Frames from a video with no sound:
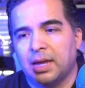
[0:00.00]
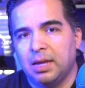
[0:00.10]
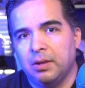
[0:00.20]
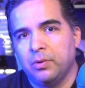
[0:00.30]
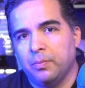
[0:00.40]

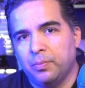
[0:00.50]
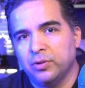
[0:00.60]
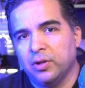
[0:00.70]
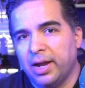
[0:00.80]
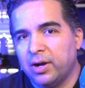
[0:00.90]
if you
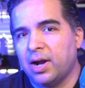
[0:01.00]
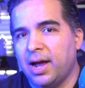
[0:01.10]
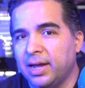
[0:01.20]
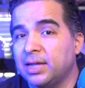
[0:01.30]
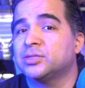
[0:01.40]
put the layer
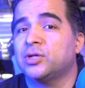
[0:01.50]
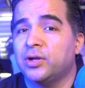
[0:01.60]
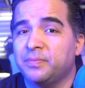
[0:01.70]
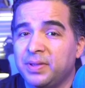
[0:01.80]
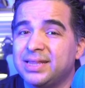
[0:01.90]
high, it's
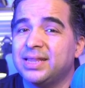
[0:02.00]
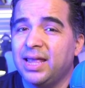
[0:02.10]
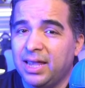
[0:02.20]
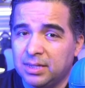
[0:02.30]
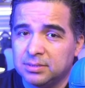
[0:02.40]
gonna be
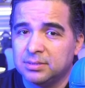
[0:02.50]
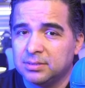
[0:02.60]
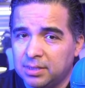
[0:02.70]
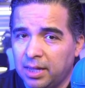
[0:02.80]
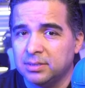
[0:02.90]
days,
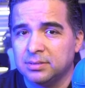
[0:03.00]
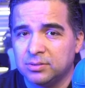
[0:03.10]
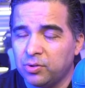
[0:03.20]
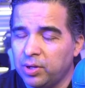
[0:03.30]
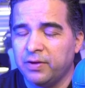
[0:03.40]

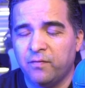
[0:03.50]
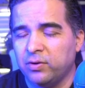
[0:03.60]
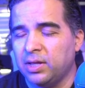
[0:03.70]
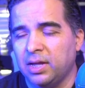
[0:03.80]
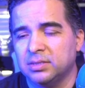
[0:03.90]
3,
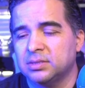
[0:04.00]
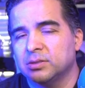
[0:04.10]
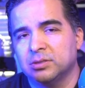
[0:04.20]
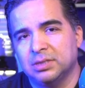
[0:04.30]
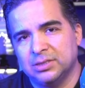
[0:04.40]
4 days.
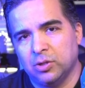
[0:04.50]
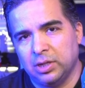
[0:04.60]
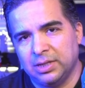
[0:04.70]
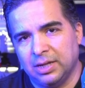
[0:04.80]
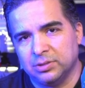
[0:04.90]
So that's the
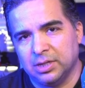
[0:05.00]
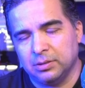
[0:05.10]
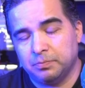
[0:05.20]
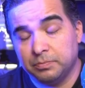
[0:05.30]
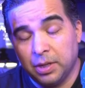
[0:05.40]
only
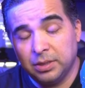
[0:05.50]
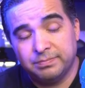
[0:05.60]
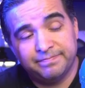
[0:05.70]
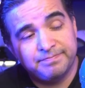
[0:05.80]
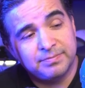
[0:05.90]
downside. But
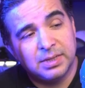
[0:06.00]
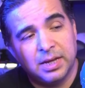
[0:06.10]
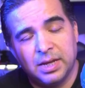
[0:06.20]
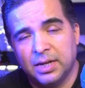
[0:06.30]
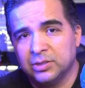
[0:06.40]

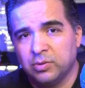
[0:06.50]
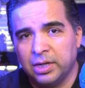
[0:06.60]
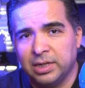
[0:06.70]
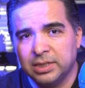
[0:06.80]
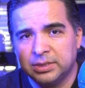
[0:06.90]
it is what
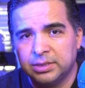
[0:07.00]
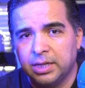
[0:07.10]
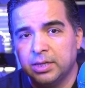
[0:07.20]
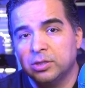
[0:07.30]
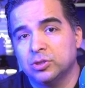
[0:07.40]
it is.
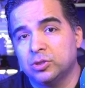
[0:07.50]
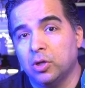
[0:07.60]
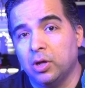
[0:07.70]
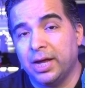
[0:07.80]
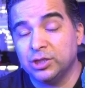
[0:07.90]

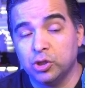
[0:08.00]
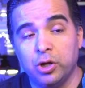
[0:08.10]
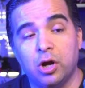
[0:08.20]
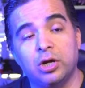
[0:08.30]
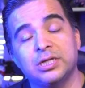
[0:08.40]
So
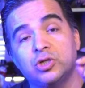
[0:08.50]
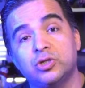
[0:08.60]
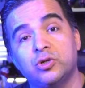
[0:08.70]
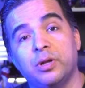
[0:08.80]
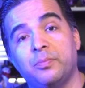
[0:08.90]
enjoy art, enjoy
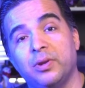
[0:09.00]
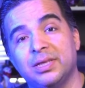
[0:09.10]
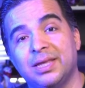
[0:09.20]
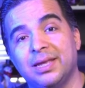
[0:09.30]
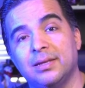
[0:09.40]
3D
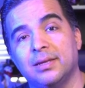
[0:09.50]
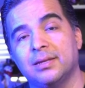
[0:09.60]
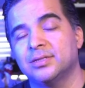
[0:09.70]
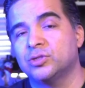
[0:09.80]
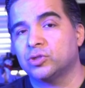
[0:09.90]
printing.
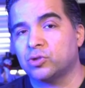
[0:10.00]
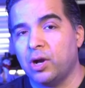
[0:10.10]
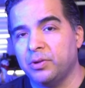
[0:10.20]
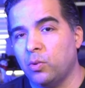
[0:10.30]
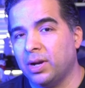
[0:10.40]

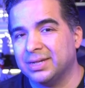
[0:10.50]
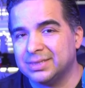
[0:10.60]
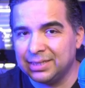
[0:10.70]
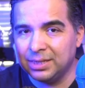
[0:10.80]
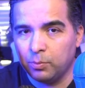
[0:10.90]
Subscribe if you want to
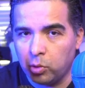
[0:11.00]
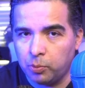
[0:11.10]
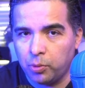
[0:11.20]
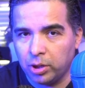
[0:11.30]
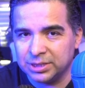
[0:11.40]
see more
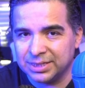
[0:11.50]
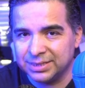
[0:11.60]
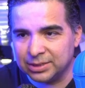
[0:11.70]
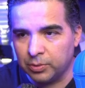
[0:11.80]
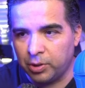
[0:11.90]
projects
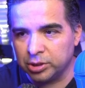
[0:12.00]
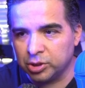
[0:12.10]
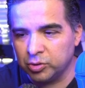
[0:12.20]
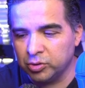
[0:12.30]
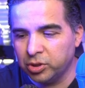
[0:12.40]
in the part
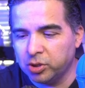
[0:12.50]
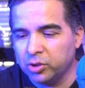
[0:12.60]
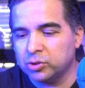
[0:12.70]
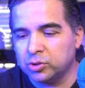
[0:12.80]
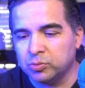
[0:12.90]
two,
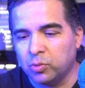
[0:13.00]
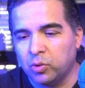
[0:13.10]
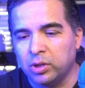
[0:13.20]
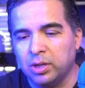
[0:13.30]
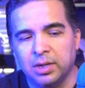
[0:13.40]

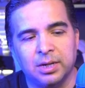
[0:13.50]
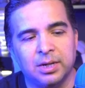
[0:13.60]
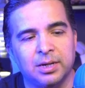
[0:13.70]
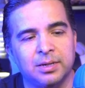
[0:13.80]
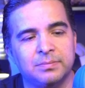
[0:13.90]

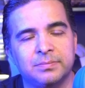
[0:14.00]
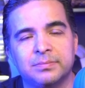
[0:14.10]
more